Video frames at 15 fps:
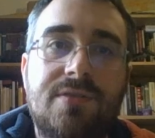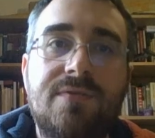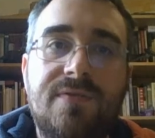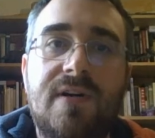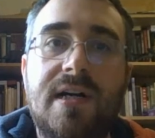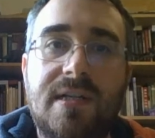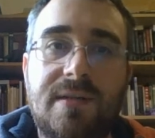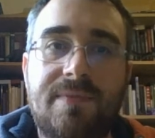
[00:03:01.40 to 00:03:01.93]
to
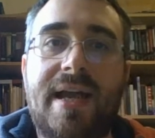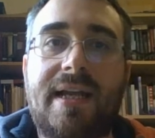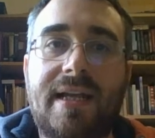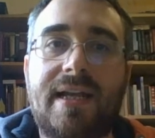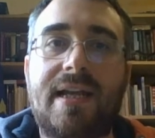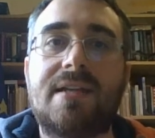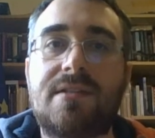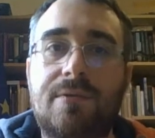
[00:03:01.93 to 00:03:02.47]
fight back
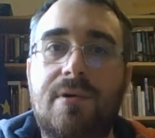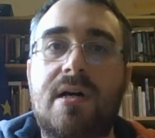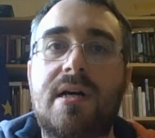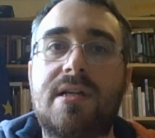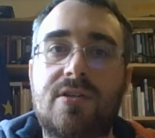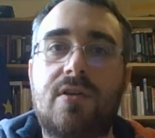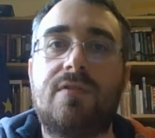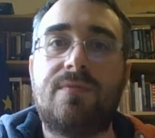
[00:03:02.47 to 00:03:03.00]
against the
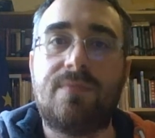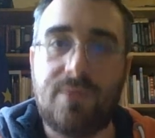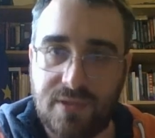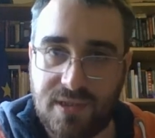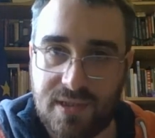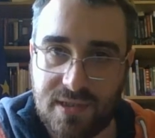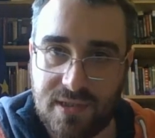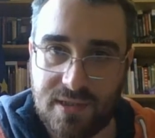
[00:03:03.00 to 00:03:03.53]
rise of
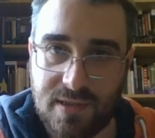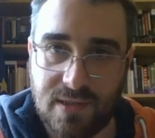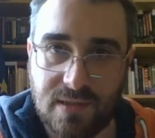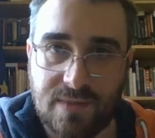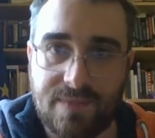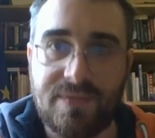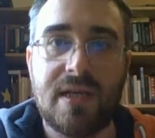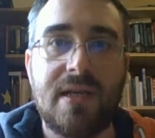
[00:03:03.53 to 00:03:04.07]

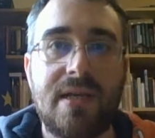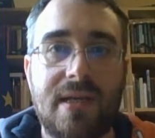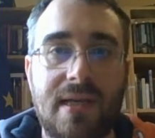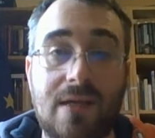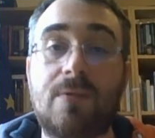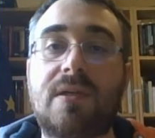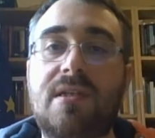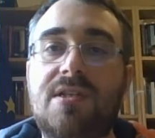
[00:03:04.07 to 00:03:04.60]
Protestantism,
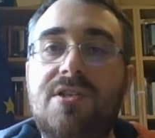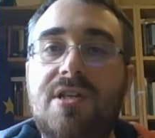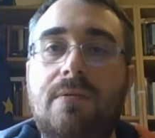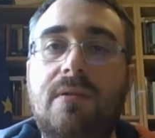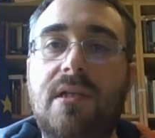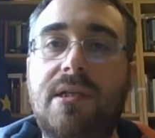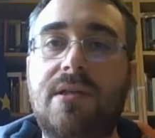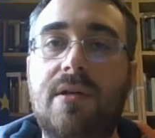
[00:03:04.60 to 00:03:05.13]
in what is
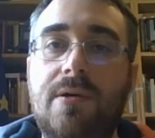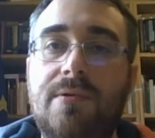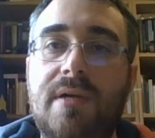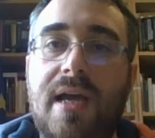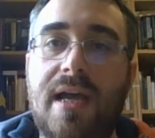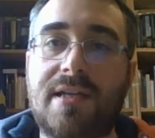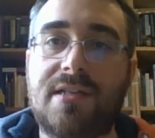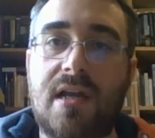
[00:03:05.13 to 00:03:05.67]
generally
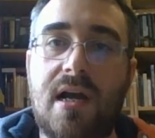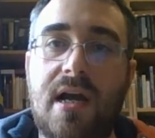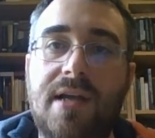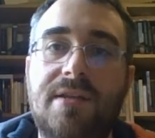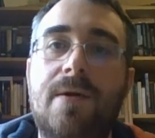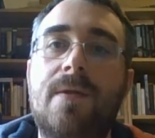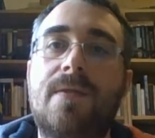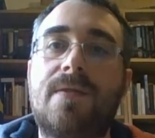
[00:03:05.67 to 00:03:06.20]
known as
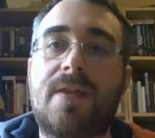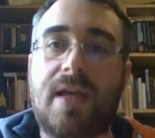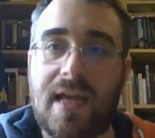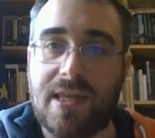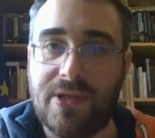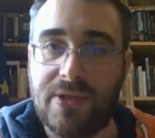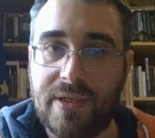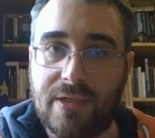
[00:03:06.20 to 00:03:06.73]
either the
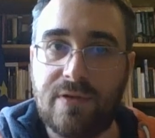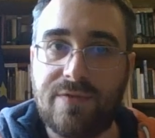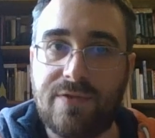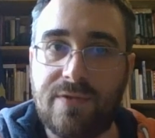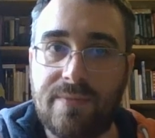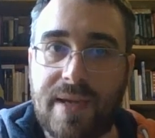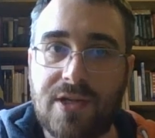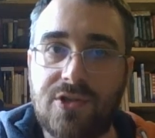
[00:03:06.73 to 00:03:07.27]
Catholic
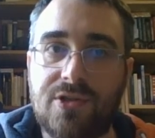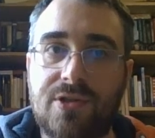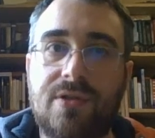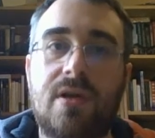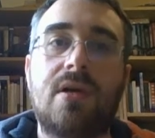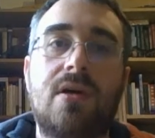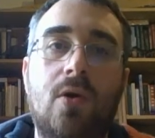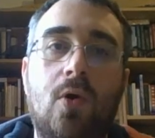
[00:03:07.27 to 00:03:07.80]
Reformation
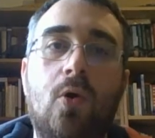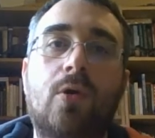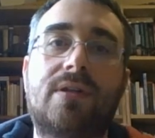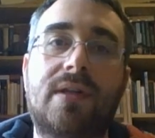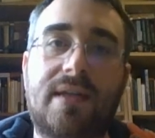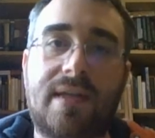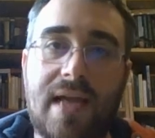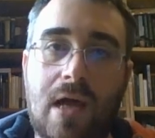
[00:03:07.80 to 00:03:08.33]
or
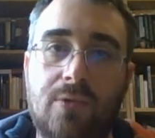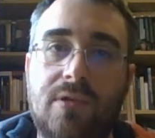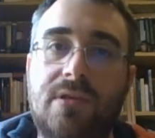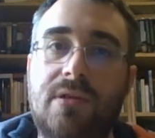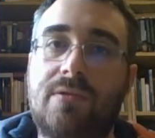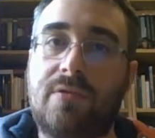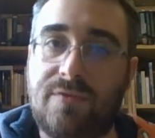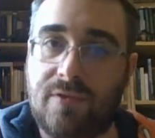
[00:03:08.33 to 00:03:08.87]
the
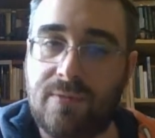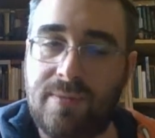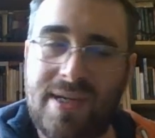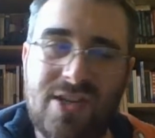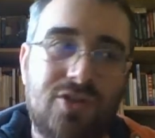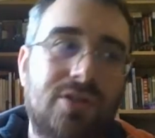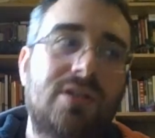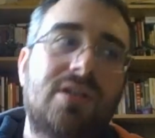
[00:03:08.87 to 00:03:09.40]

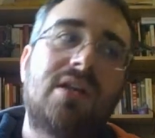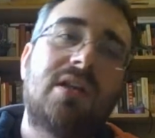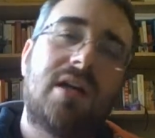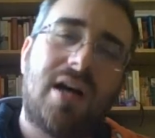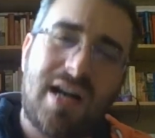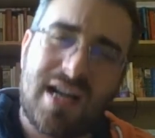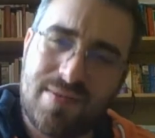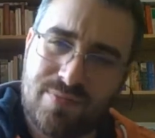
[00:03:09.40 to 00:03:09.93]
Counter-Reformation.
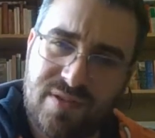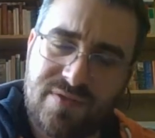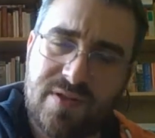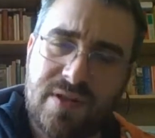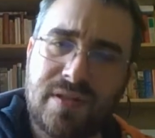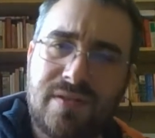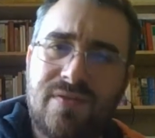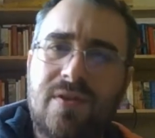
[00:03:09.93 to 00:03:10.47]
I
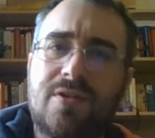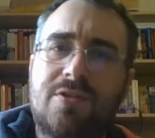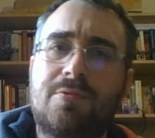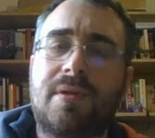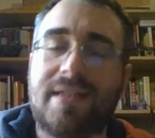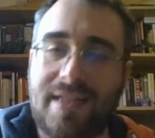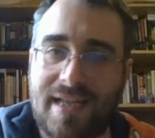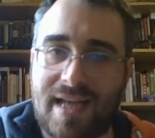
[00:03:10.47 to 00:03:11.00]
prefer the first
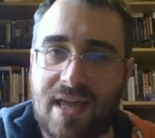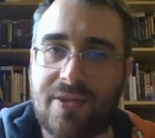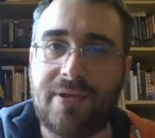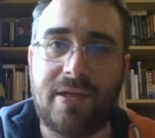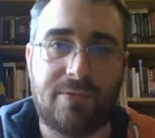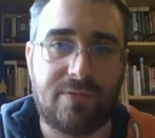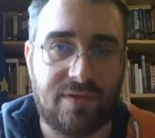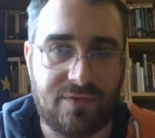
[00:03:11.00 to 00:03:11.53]
one, the
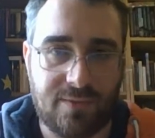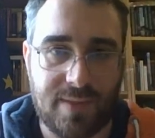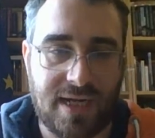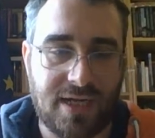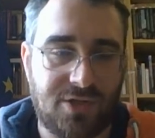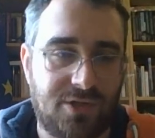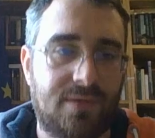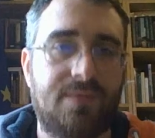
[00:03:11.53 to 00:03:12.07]
Catholic
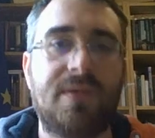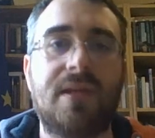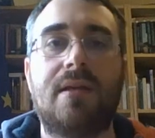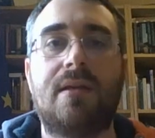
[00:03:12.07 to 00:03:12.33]
Reformation,